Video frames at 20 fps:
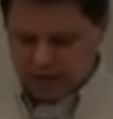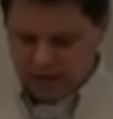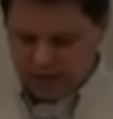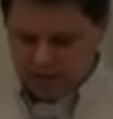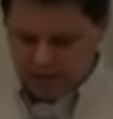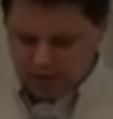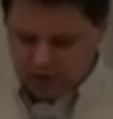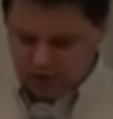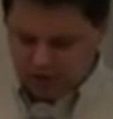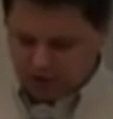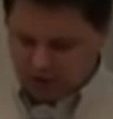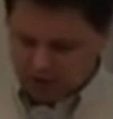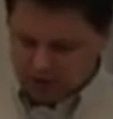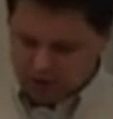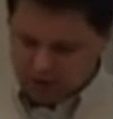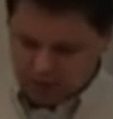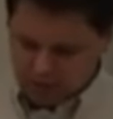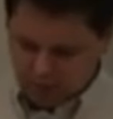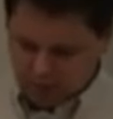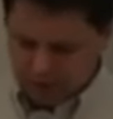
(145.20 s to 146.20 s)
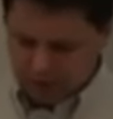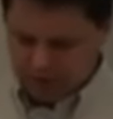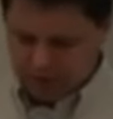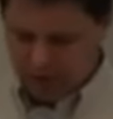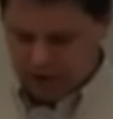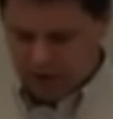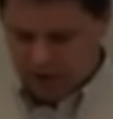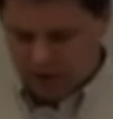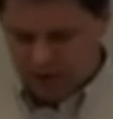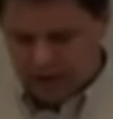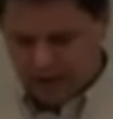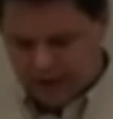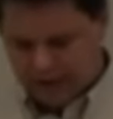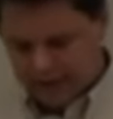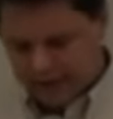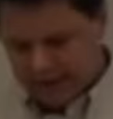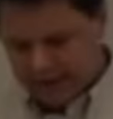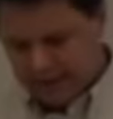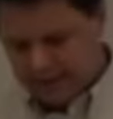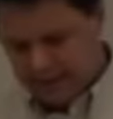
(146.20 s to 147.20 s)
stage, songs and poetry heard in
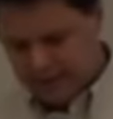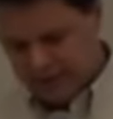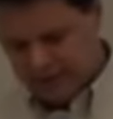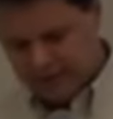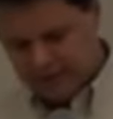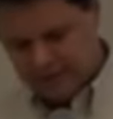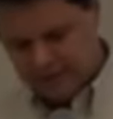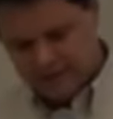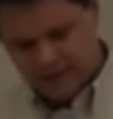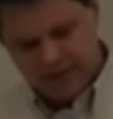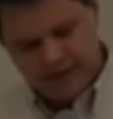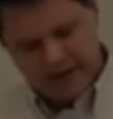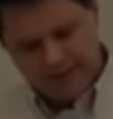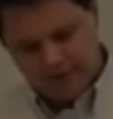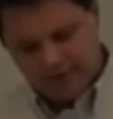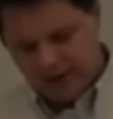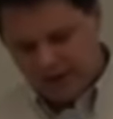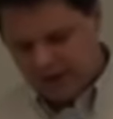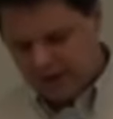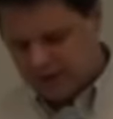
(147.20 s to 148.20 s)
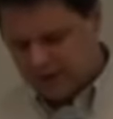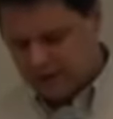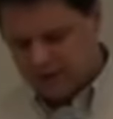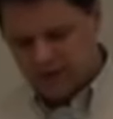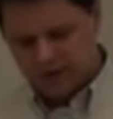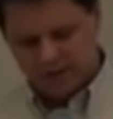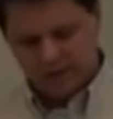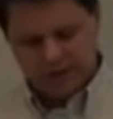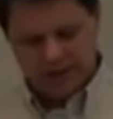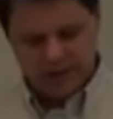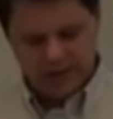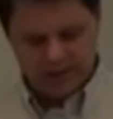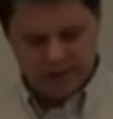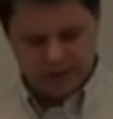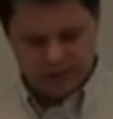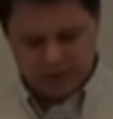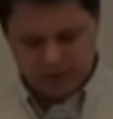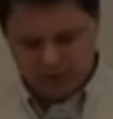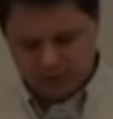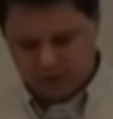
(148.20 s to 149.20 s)
unlikely places, and never ending
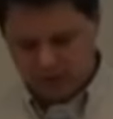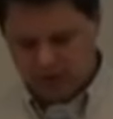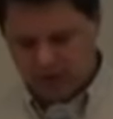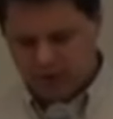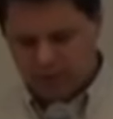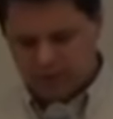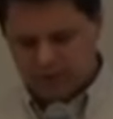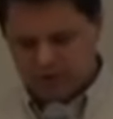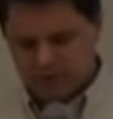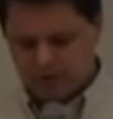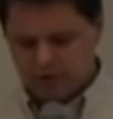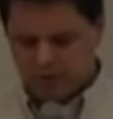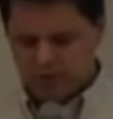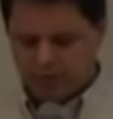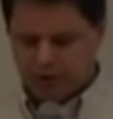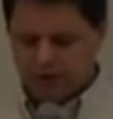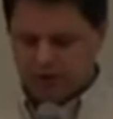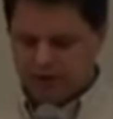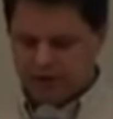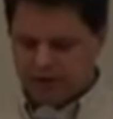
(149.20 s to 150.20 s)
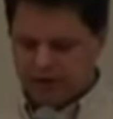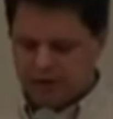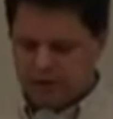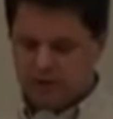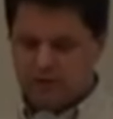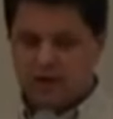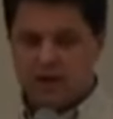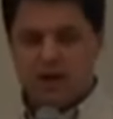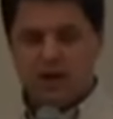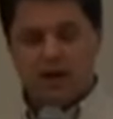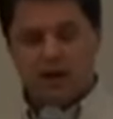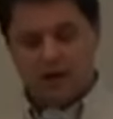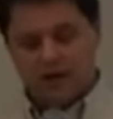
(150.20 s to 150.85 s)
negotiations between the opposition party leaders